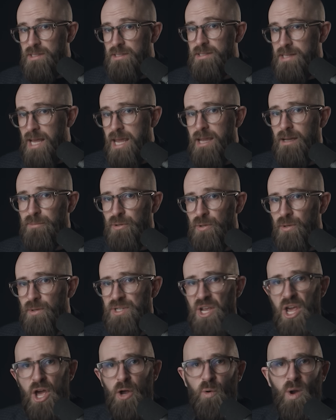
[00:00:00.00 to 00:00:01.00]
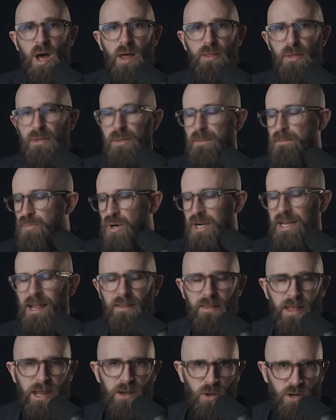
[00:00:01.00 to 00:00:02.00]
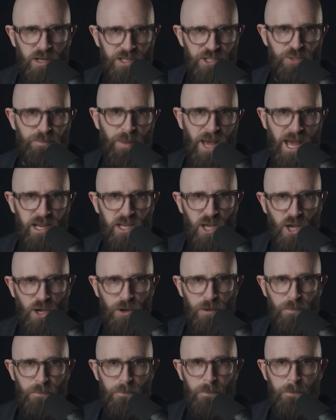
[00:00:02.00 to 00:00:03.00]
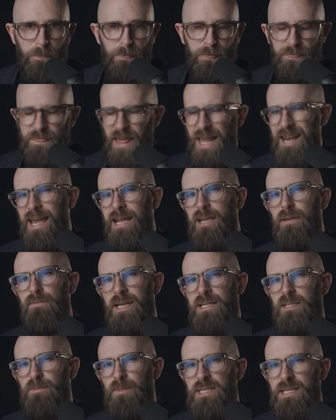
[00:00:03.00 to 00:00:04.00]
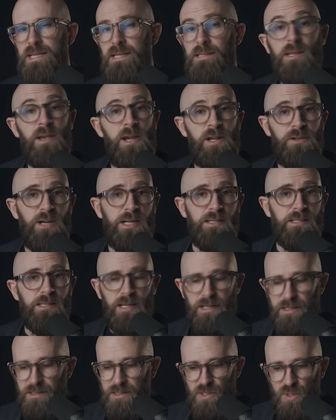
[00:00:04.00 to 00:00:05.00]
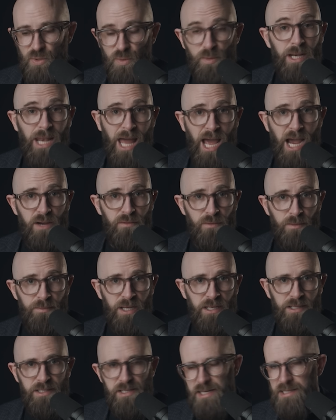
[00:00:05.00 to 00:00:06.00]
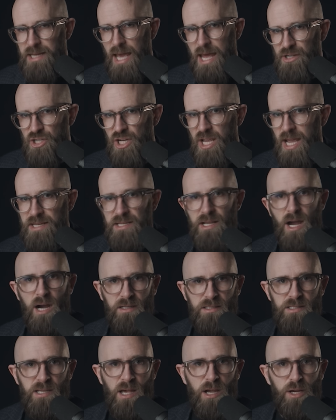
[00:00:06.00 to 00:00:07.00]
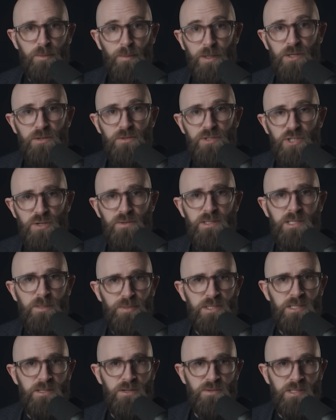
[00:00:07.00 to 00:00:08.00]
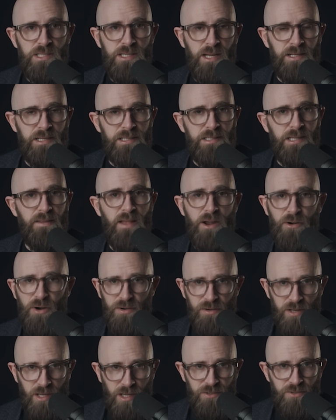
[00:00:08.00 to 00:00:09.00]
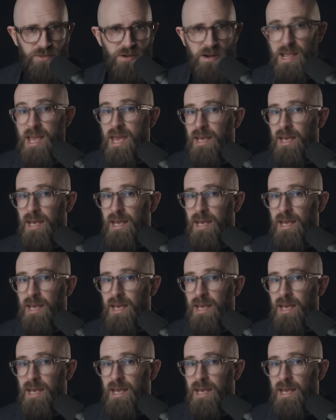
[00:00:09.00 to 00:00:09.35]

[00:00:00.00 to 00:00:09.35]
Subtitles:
to stay abroad rather than bringing their knowledge back home. That lack of expertise translates to a lack of ability to educate young Turkmen who choose to pursue studies in their own country,